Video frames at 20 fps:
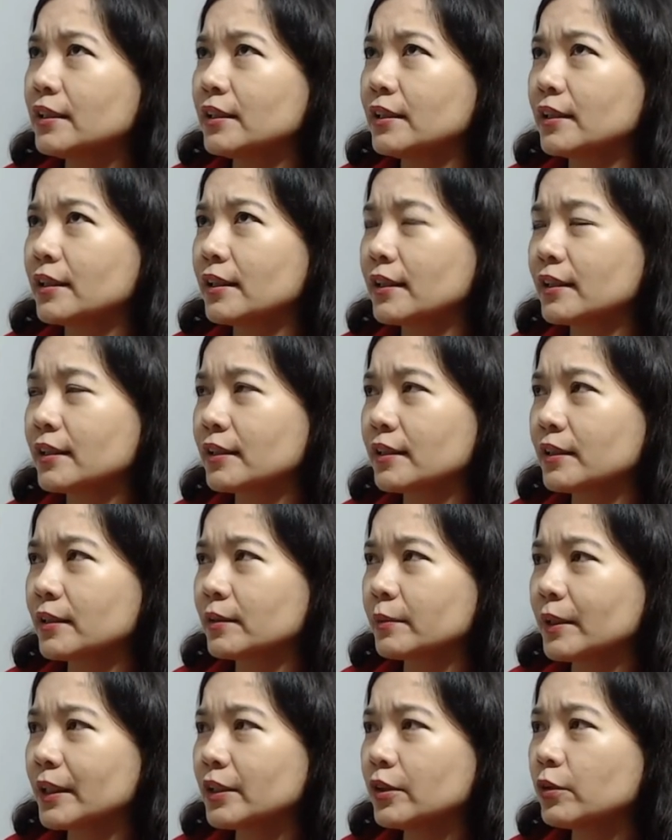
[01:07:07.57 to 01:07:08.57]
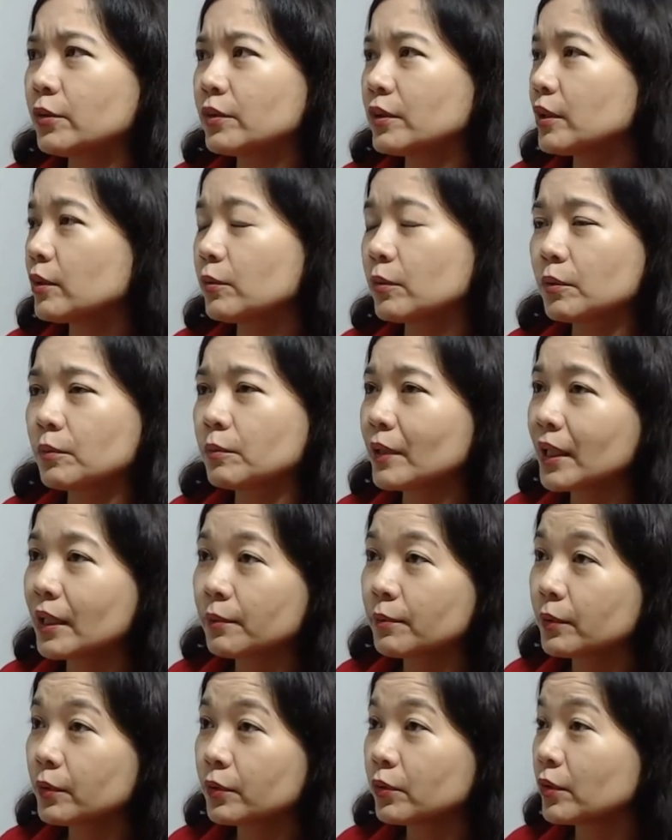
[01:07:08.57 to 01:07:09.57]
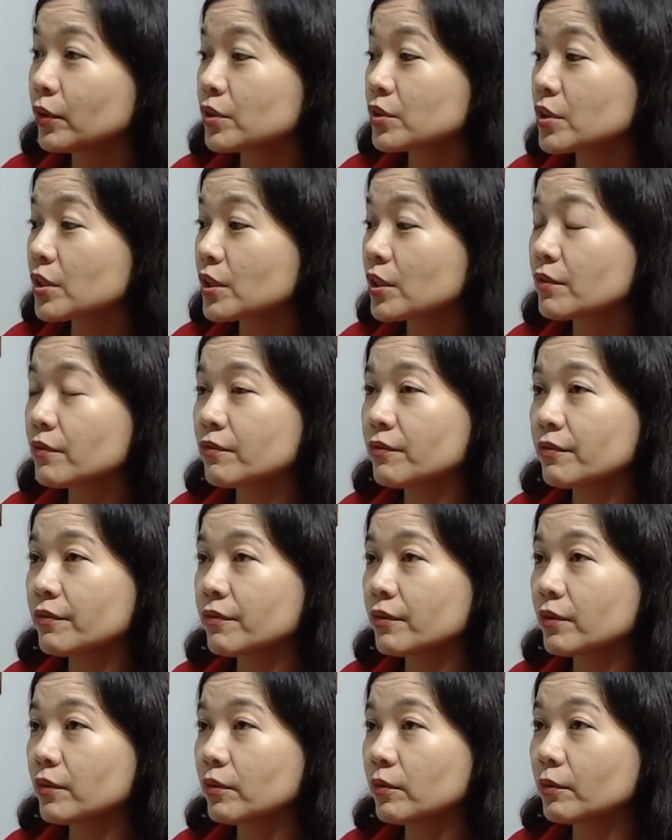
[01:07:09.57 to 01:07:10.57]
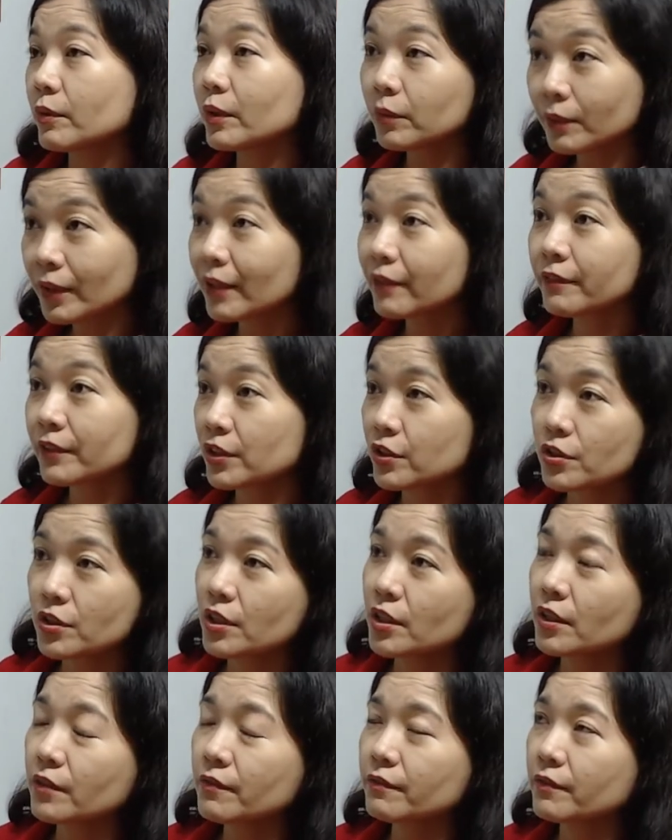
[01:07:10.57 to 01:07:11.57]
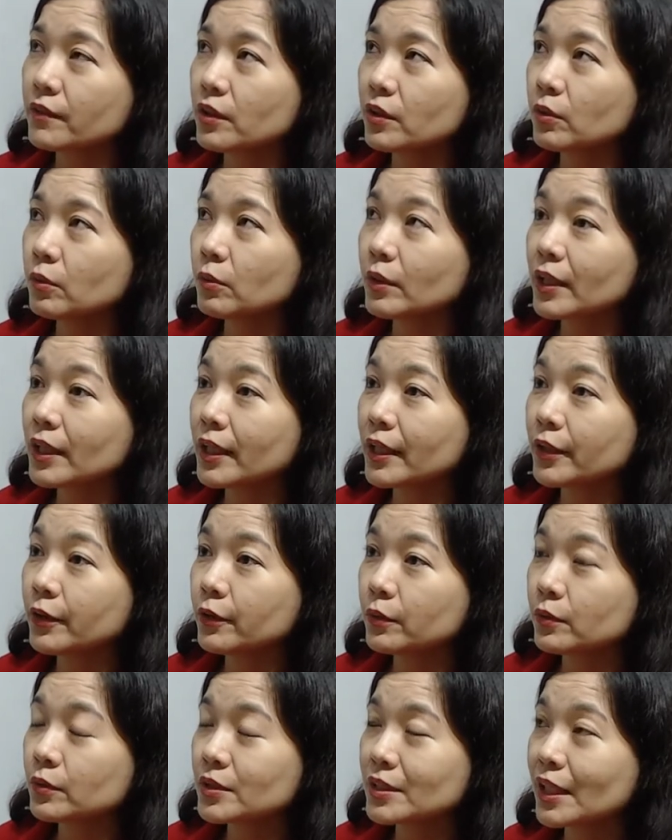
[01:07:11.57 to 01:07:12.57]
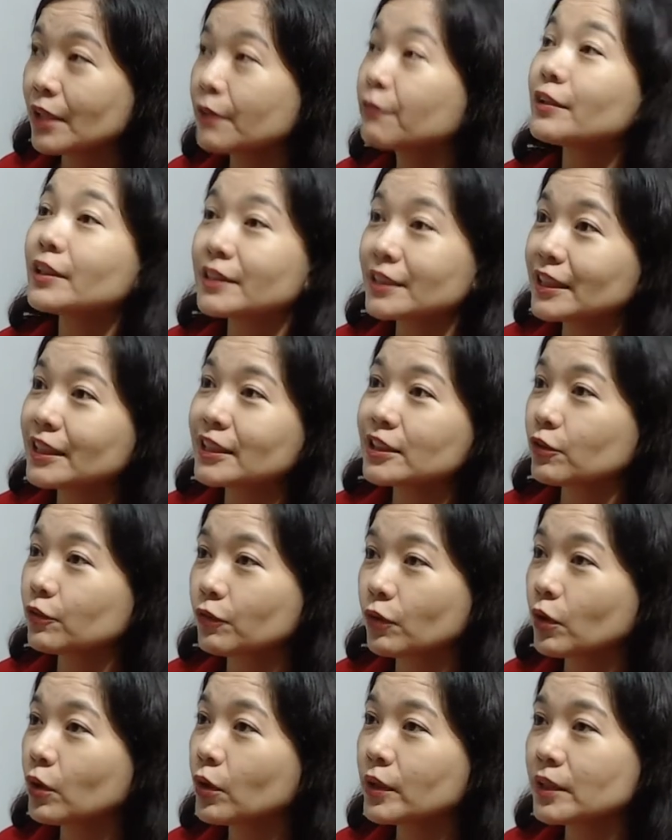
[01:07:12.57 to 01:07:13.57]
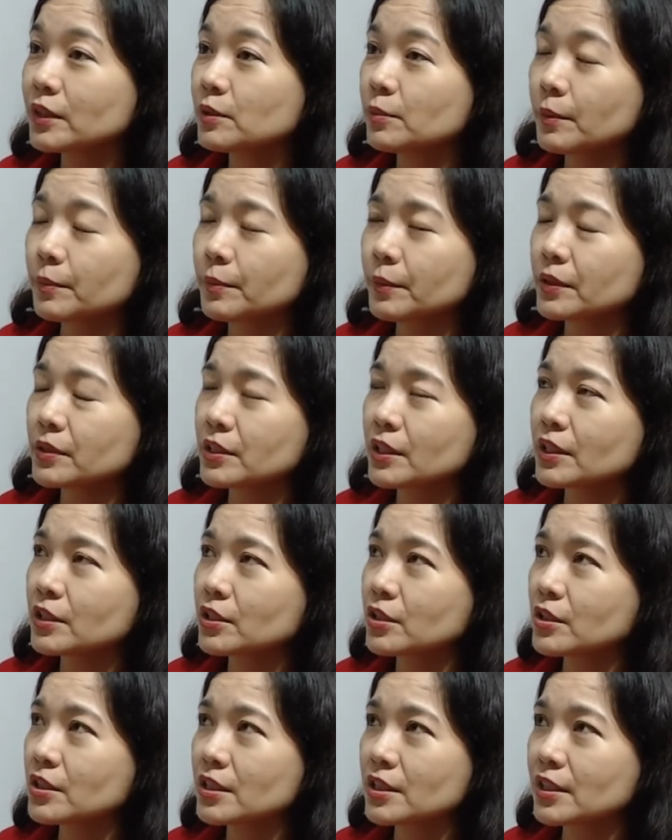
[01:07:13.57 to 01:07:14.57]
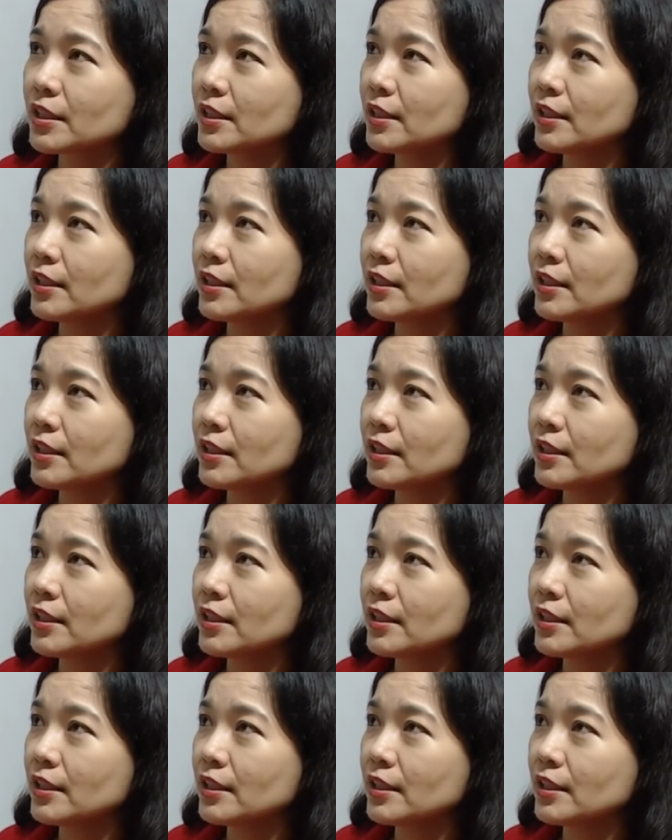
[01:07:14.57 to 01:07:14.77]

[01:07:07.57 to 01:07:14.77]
um, I don't think we'd be able to achieve what we have achieved nang wala yung selflessness of all these people. It's not just,